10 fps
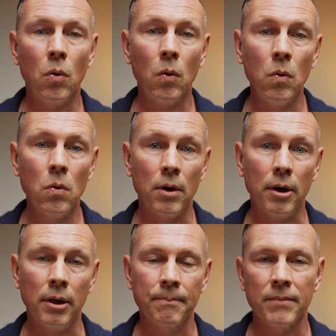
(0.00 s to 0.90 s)

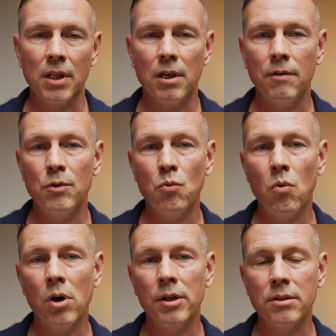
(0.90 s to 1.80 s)
Or if you
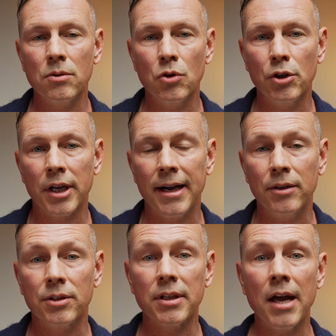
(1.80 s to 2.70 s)
want to look
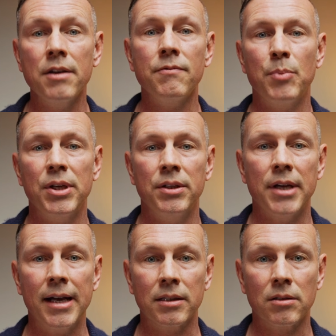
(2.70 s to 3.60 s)
outside of the
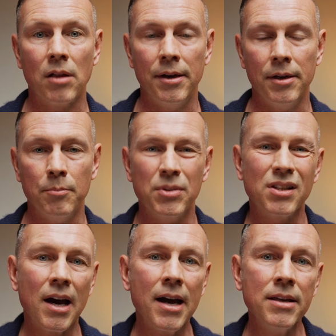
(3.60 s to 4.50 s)
Pentax lineup,
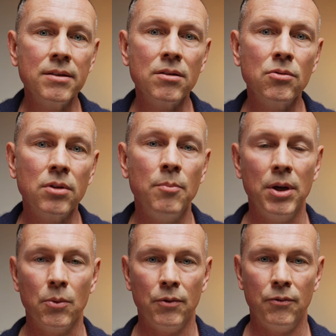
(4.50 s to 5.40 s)
sky is the
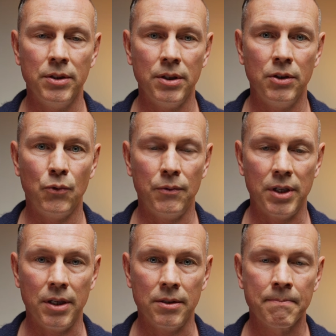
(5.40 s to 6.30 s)
limit with vintage
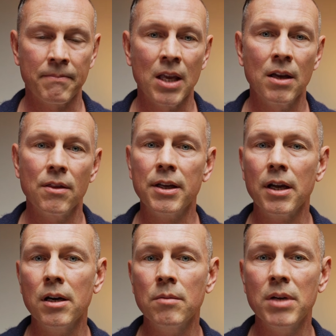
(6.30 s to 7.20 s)
50s. They
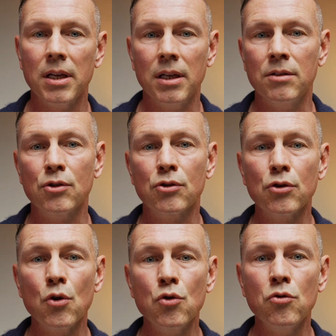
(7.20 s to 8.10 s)
come in
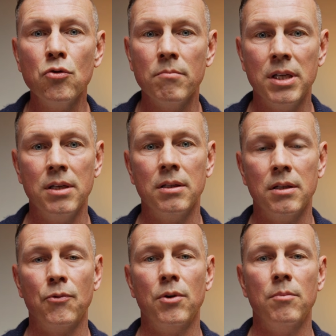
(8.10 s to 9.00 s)
so many
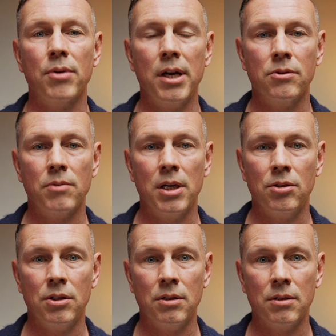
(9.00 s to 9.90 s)
different price
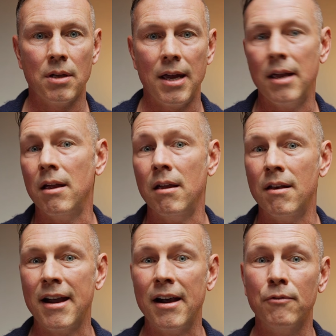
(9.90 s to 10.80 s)
ranges and
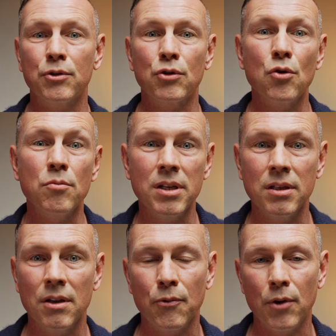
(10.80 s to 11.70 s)
have so many
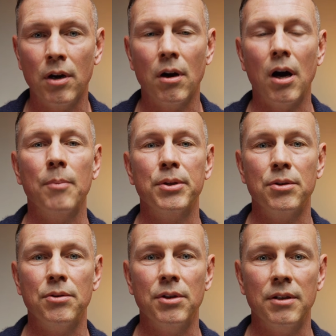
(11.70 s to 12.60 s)
different
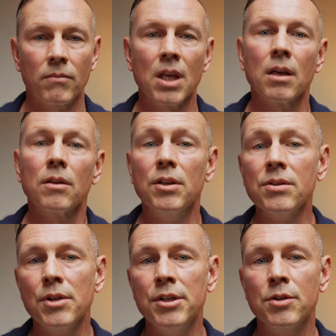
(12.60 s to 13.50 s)
opportunities. This
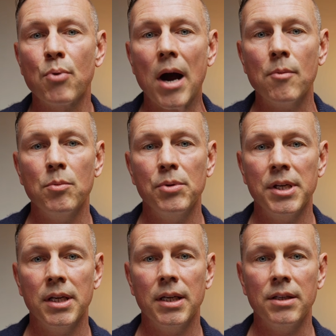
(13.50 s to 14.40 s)
lens
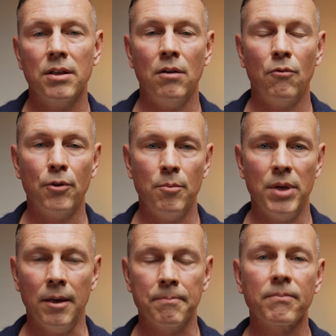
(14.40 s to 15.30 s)
probably isn't for
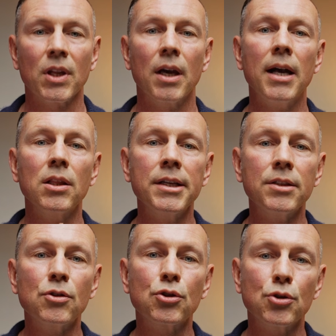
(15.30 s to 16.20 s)
me. I
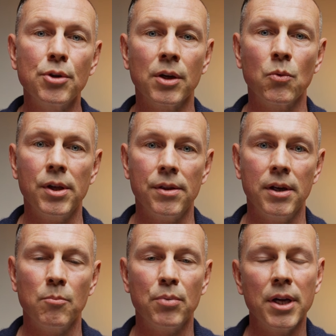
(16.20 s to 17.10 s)
liked shooting with
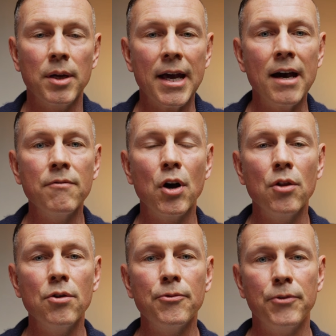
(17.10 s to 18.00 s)
it, but I have
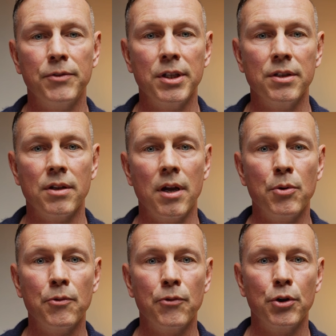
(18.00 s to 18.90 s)
other 50s that I
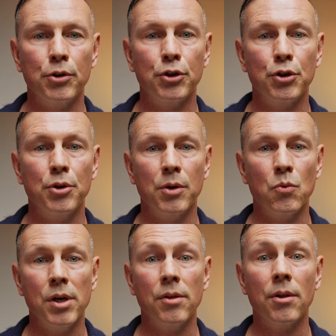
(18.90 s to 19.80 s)
prefer shooting
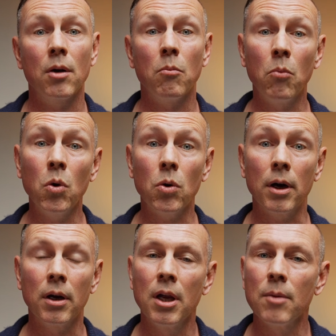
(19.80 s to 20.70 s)
with more.